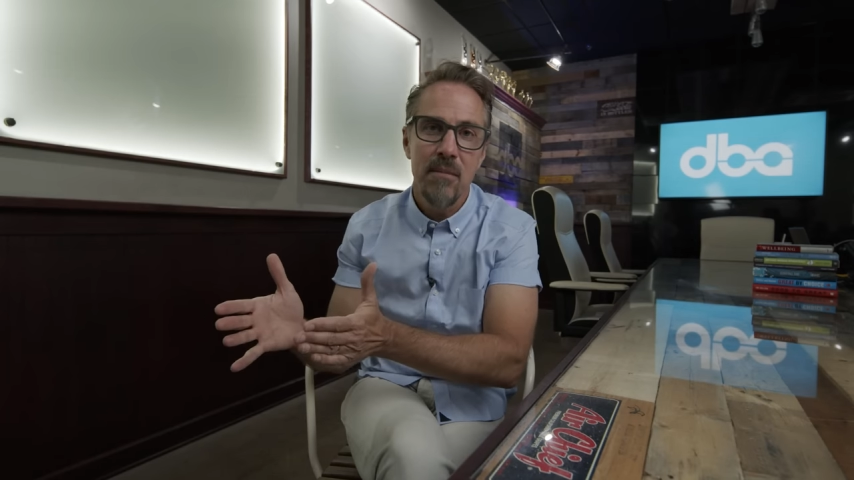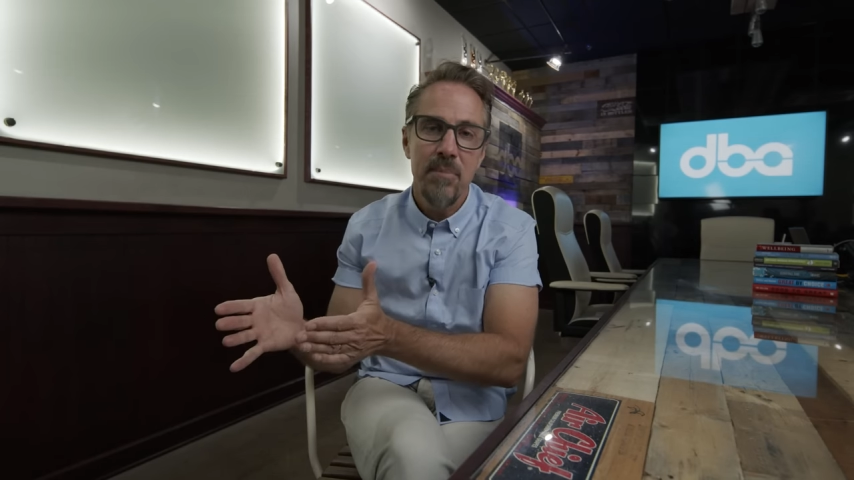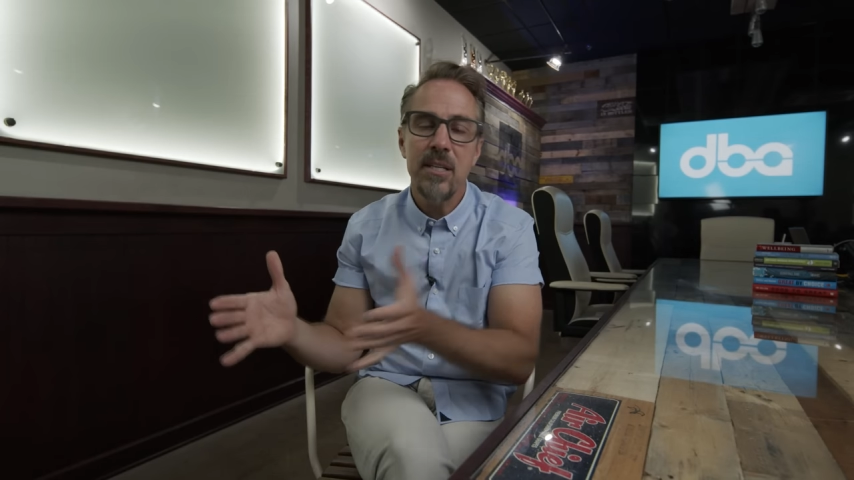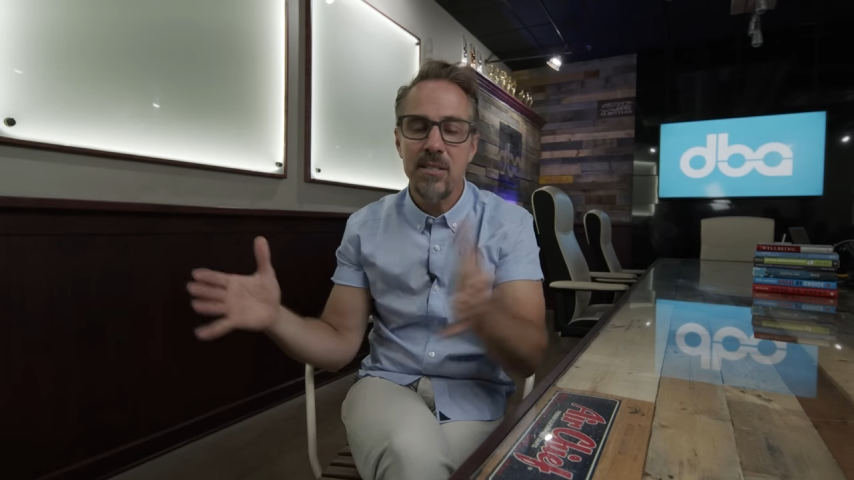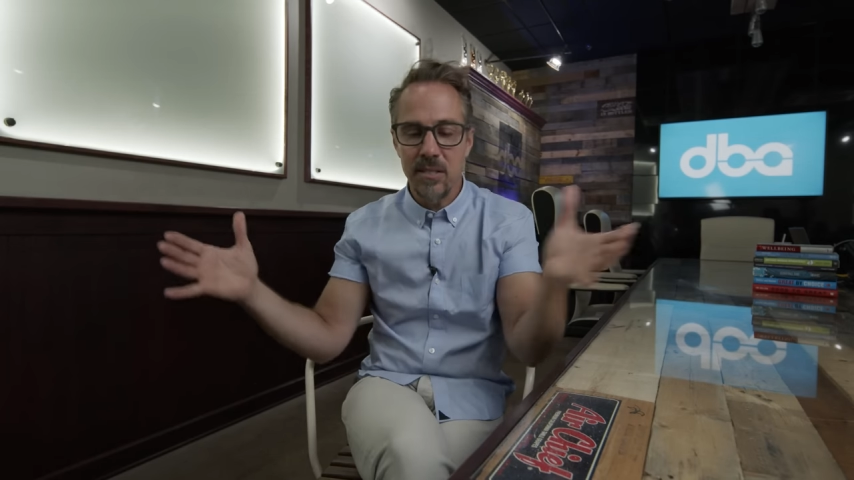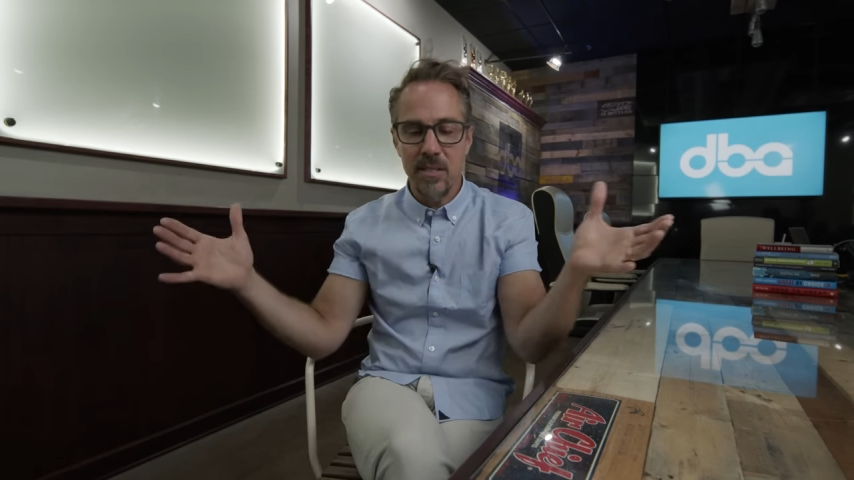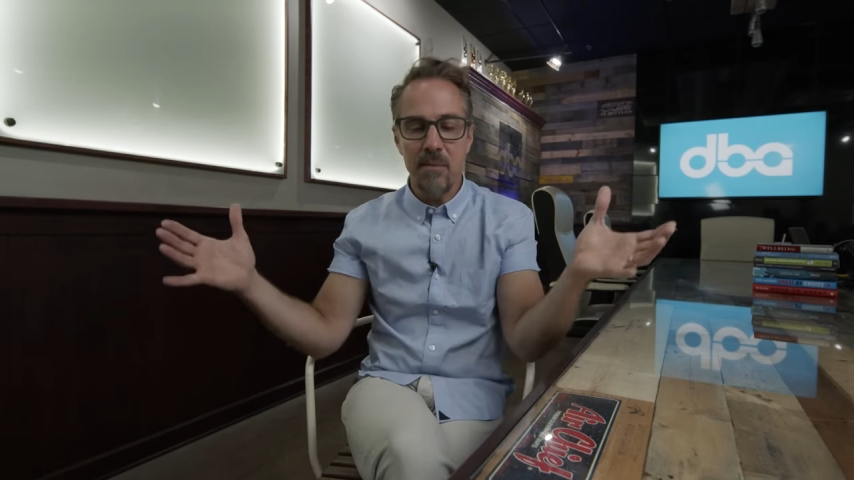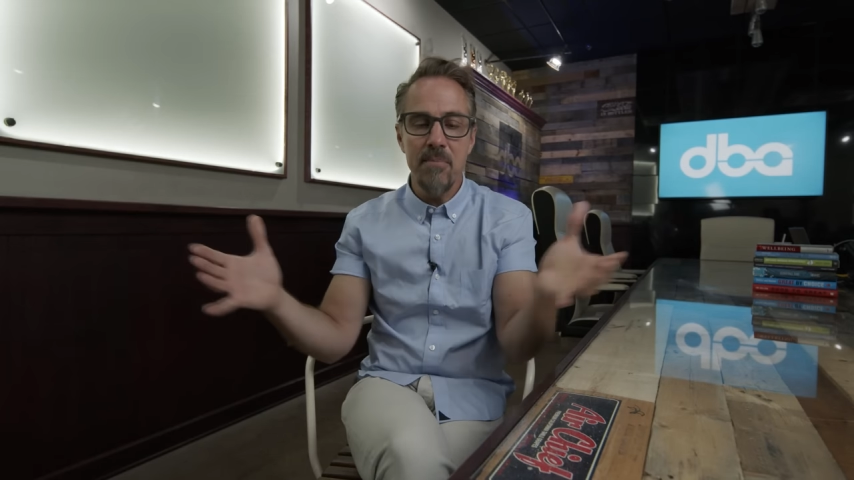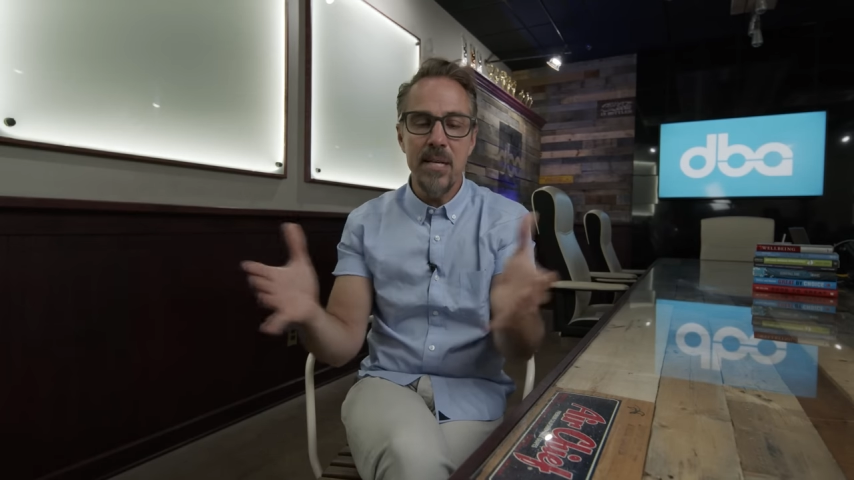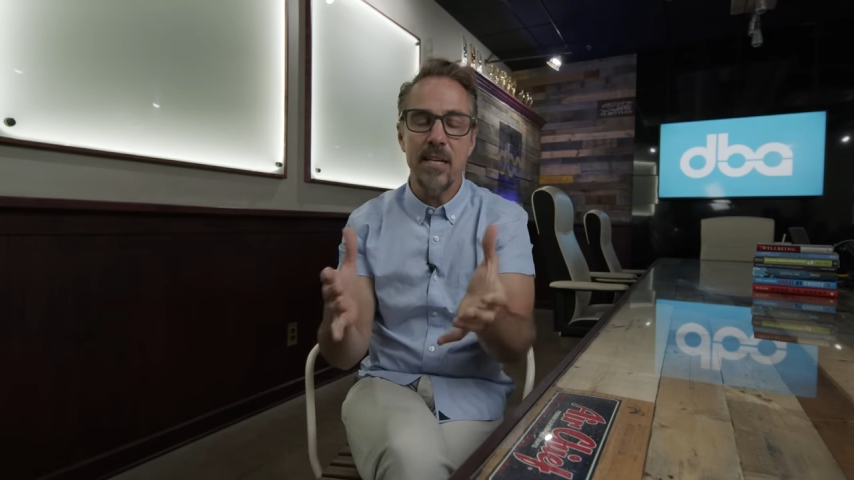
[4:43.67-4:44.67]
Because it's
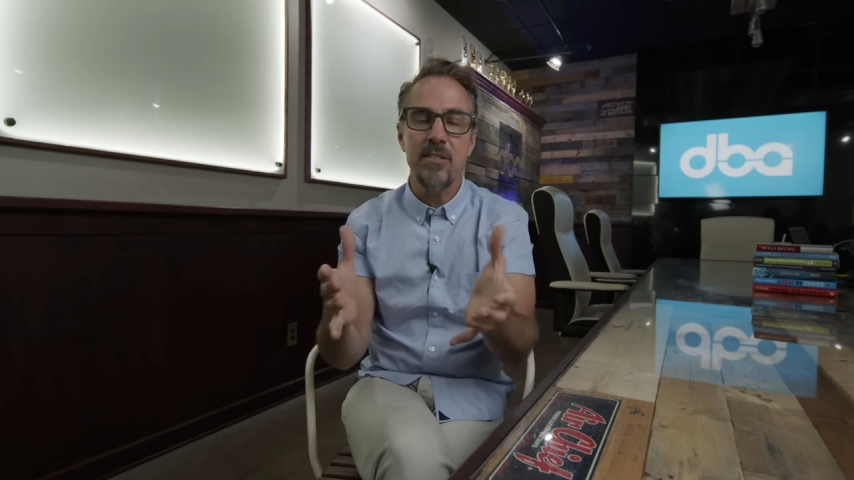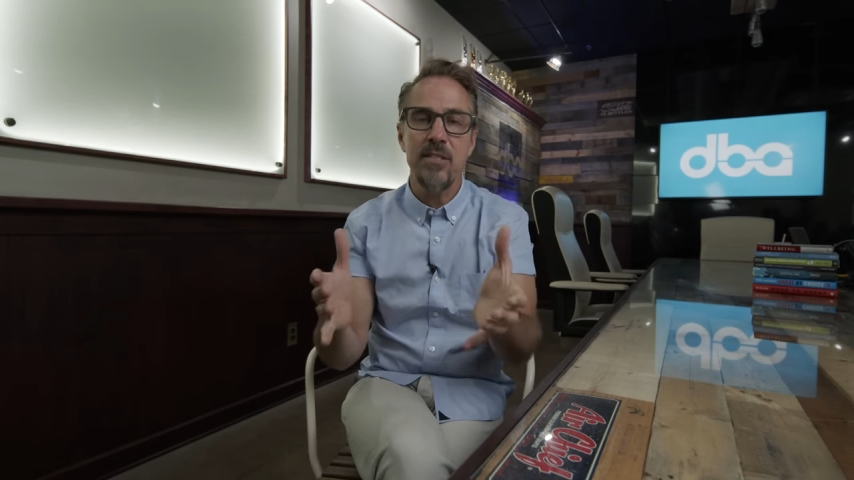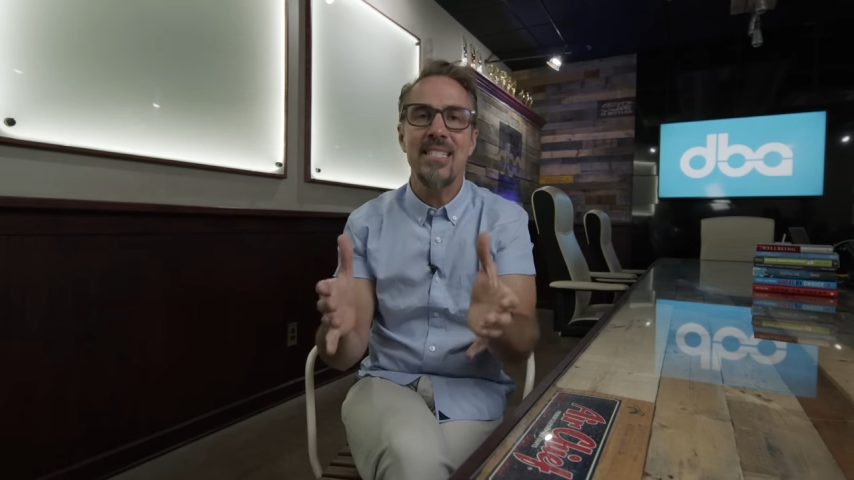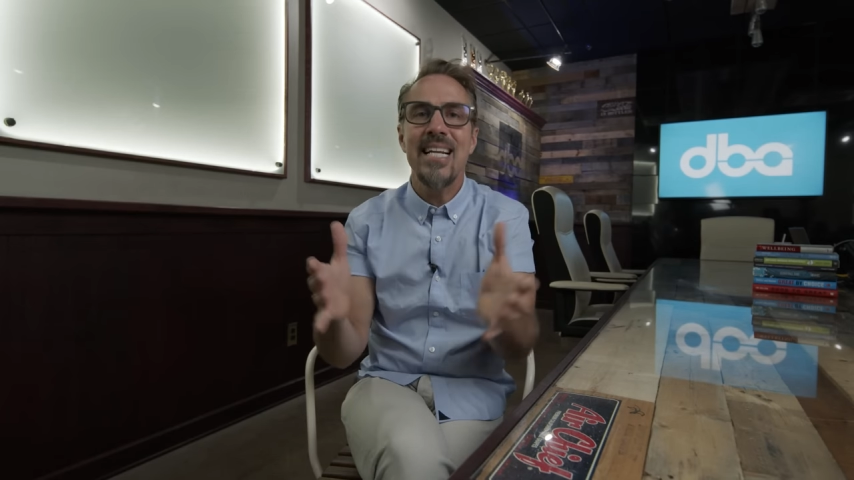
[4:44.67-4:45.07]
the mix, it's